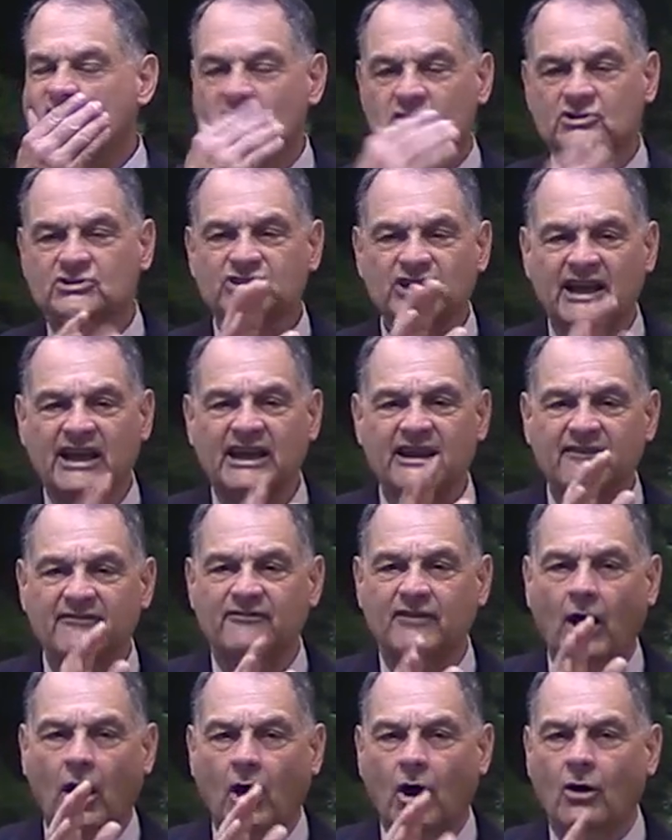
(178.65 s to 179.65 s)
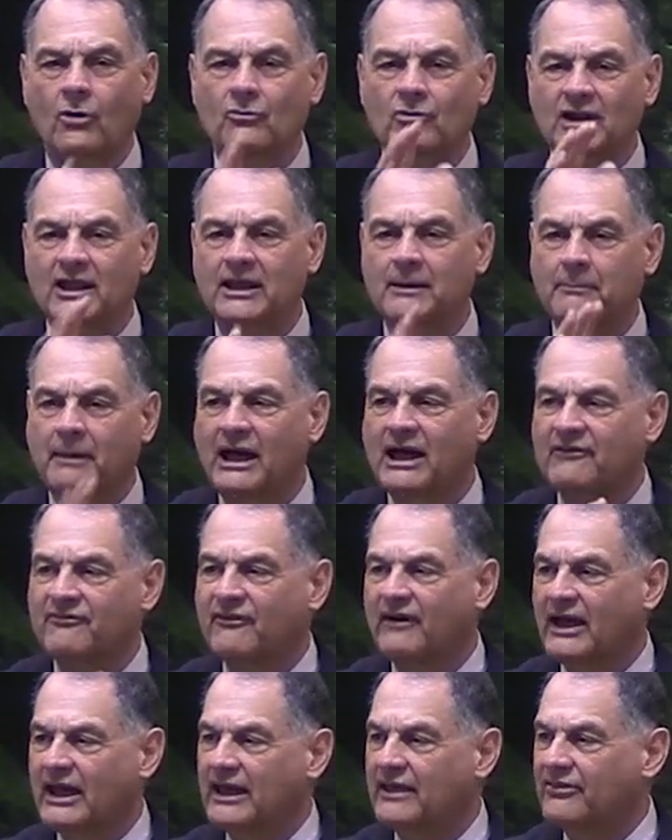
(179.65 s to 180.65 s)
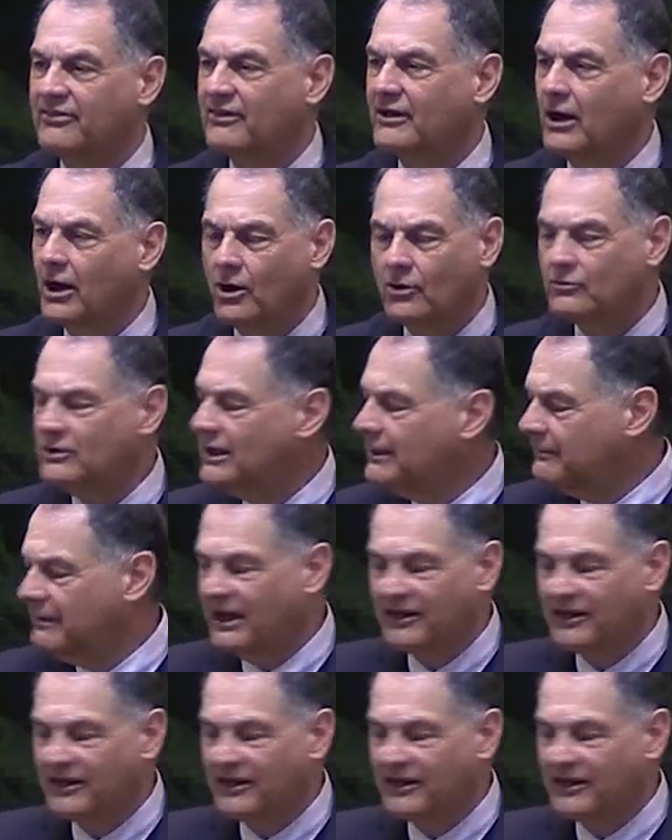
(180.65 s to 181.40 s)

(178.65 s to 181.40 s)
you're saved only by faith. Only